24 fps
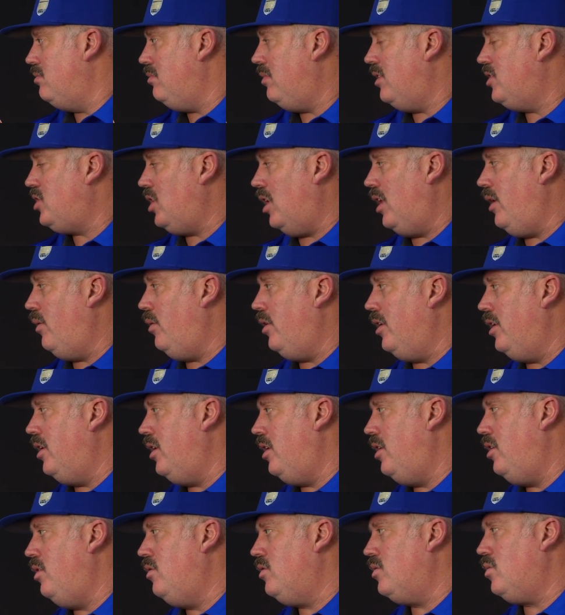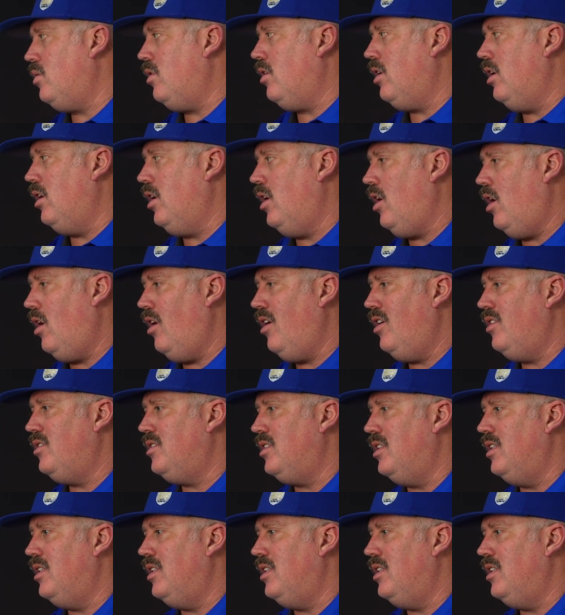That's all I wanted to do was work on cars.